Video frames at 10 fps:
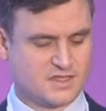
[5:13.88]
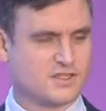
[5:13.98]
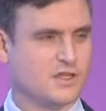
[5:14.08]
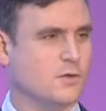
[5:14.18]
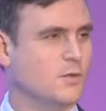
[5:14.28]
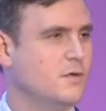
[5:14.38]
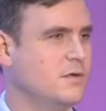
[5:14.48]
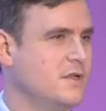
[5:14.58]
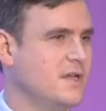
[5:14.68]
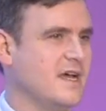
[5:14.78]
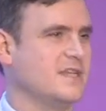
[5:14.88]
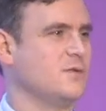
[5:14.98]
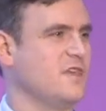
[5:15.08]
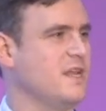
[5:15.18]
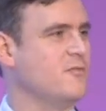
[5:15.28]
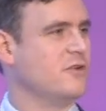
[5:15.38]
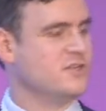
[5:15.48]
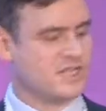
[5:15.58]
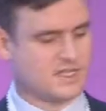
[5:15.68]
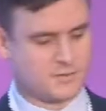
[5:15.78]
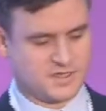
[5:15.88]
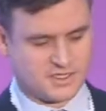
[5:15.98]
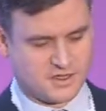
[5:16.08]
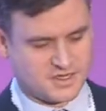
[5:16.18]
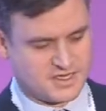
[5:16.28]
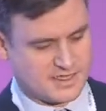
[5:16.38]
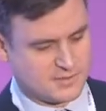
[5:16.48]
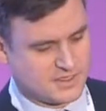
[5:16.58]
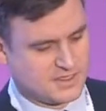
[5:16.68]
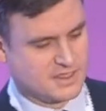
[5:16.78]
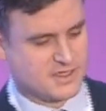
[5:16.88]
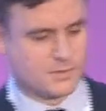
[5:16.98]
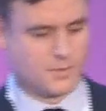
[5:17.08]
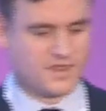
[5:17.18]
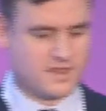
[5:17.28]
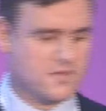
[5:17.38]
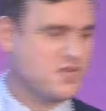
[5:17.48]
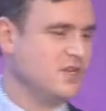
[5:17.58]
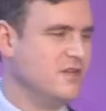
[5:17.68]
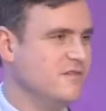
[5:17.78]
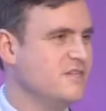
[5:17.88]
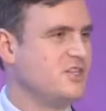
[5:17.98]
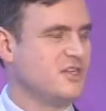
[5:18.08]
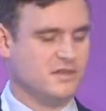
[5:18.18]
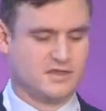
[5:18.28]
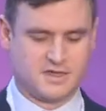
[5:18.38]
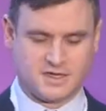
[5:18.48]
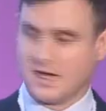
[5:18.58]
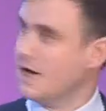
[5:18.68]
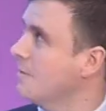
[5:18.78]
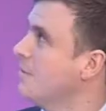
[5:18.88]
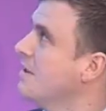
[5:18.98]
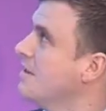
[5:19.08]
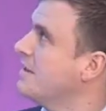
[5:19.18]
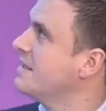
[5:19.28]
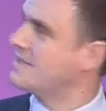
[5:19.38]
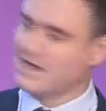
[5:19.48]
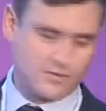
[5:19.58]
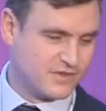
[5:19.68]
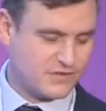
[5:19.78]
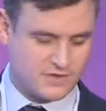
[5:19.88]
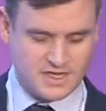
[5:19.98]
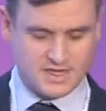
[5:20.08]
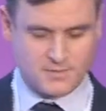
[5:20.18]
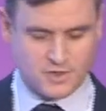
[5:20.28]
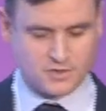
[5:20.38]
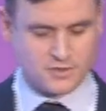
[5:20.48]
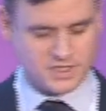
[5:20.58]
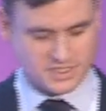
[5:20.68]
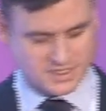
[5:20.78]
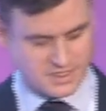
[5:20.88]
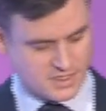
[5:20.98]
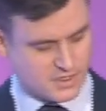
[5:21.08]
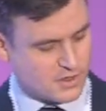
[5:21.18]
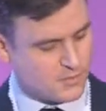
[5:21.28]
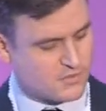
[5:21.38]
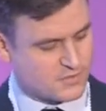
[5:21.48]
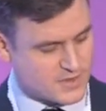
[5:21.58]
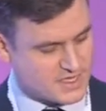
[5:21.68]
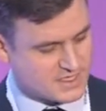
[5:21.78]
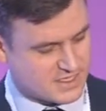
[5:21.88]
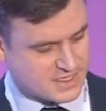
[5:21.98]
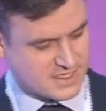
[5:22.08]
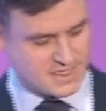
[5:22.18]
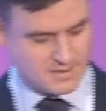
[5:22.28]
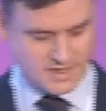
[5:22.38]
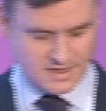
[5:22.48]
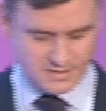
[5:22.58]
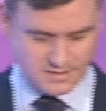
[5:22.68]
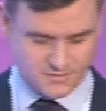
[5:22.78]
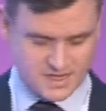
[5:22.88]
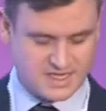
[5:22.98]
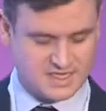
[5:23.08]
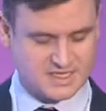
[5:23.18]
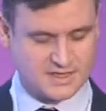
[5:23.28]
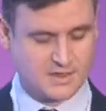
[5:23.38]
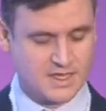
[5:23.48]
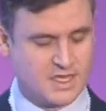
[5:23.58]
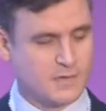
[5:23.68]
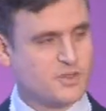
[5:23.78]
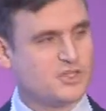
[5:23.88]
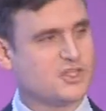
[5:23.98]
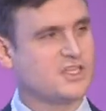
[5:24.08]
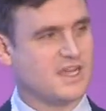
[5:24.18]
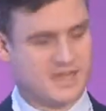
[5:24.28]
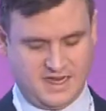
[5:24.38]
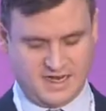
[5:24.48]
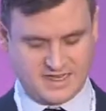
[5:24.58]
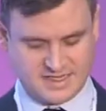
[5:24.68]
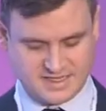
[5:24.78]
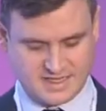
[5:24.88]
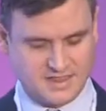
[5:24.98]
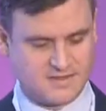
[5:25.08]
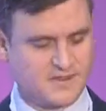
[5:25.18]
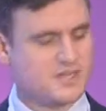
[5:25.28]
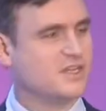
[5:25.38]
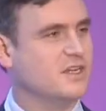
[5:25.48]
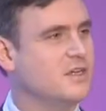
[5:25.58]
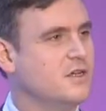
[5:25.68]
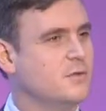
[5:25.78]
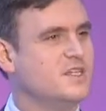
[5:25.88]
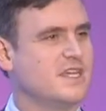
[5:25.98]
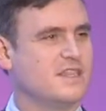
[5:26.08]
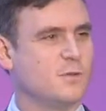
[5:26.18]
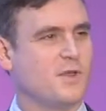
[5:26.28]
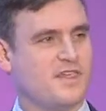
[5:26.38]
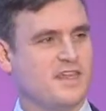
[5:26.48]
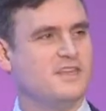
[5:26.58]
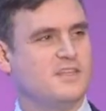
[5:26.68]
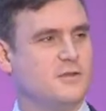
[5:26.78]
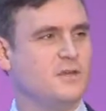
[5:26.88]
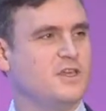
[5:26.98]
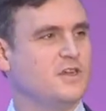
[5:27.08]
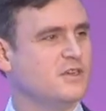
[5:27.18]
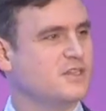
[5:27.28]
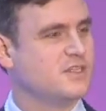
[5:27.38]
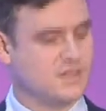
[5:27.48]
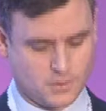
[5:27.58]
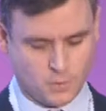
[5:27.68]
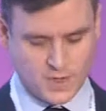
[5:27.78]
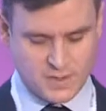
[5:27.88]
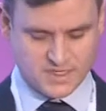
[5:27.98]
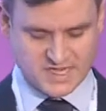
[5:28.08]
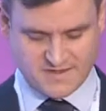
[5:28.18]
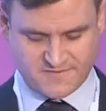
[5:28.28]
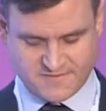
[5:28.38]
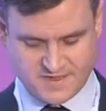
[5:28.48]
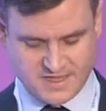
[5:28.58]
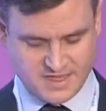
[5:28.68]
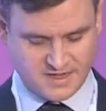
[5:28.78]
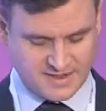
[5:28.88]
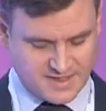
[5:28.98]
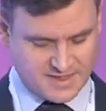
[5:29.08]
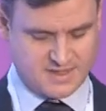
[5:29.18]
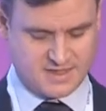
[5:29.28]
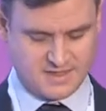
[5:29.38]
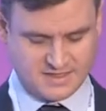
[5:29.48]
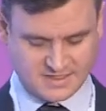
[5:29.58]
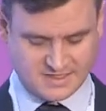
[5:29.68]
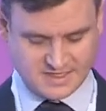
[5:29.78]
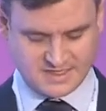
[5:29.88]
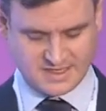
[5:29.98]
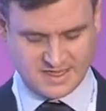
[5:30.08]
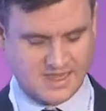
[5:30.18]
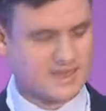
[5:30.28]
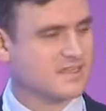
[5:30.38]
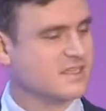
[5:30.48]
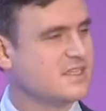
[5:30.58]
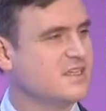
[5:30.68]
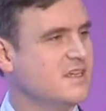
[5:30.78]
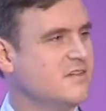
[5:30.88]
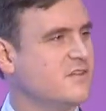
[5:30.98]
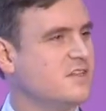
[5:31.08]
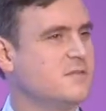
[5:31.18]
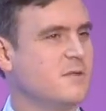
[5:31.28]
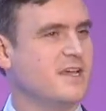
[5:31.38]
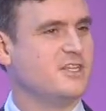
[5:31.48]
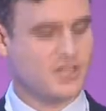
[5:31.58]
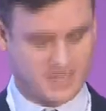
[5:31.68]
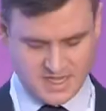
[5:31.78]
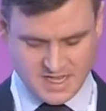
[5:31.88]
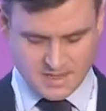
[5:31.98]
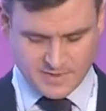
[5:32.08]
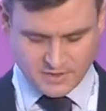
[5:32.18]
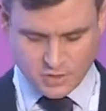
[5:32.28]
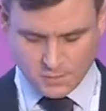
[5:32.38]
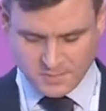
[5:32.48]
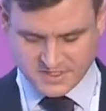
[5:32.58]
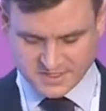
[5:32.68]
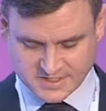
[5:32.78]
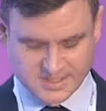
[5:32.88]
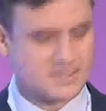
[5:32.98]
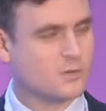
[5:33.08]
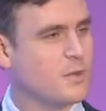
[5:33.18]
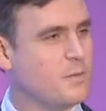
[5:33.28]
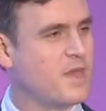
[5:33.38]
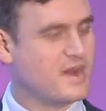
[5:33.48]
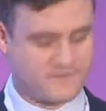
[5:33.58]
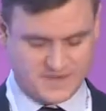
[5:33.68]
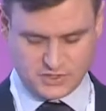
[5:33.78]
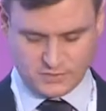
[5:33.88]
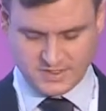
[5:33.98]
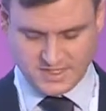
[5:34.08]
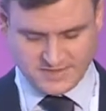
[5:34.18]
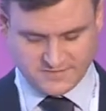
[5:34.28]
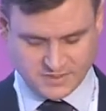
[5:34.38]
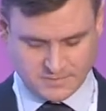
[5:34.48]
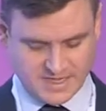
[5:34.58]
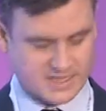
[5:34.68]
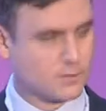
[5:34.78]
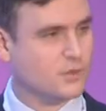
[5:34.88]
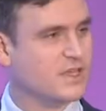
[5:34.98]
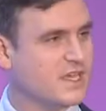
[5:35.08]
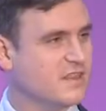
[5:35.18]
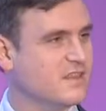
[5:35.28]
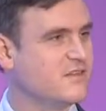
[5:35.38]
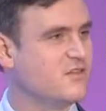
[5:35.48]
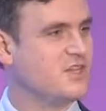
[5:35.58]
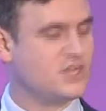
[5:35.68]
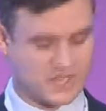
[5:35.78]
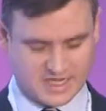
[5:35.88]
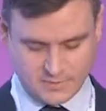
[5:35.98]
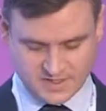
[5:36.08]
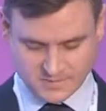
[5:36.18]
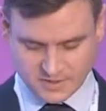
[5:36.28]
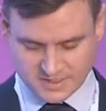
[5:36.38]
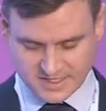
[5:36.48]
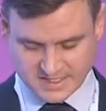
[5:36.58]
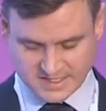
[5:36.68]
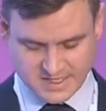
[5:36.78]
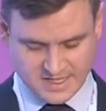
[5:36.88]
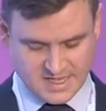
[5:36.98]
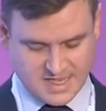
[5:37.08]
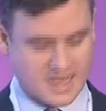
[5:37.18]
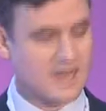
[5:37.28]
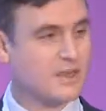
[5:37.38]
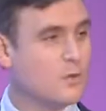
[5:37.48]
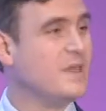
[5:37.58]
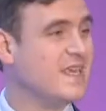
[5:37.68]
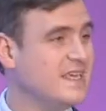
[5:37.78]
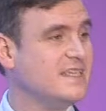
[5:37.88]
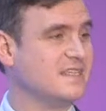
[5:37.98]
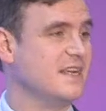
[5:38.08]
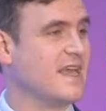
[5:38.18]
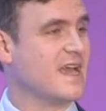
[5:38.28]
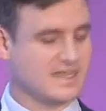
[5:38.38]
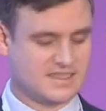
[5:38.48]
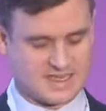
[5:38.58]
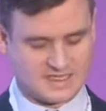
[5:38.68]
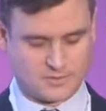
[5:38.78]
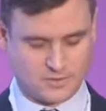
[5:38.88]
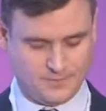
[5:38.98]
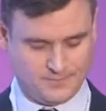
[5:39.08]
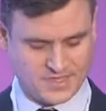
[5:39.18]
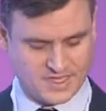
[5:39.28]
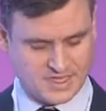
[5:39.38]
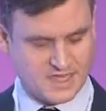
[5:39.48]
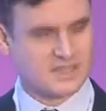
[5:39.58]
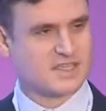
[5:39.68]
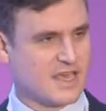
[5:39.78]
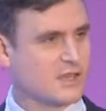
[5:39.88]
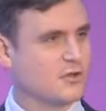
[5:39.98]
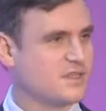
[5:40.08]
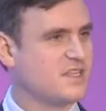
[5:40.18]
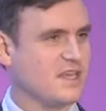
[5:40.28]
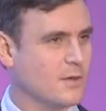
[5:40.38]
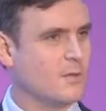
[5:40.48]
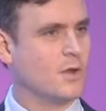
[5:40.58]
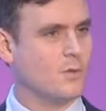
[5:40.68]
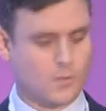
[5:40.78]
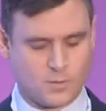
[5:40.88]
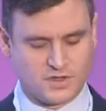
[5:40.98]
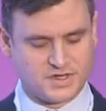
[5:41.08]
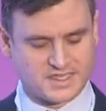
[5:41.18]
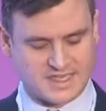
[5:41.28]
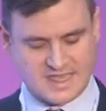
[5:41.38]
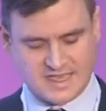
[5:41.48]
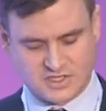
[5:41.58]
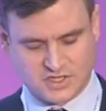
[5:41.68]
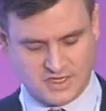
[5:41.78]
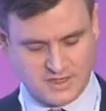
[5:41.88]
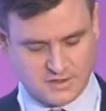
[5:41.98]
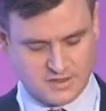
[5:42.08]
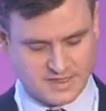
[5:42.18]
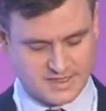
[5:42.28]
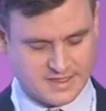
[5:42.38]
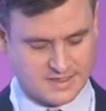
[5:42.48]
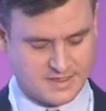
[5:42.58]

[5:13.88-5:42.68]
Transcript: So, as with any project, we started out with a mission and vision. It's there on the screen. I'm not going to go through it in great detail, but just to highlight, in the vision, we said that within 2 years, we would have clear and consistent guidance for the supply chain about the competencies that would be beneficial for suppliers working in the strategic highways market, and it would be easily accessible. And so that got us thinking, well, what does that actually look like?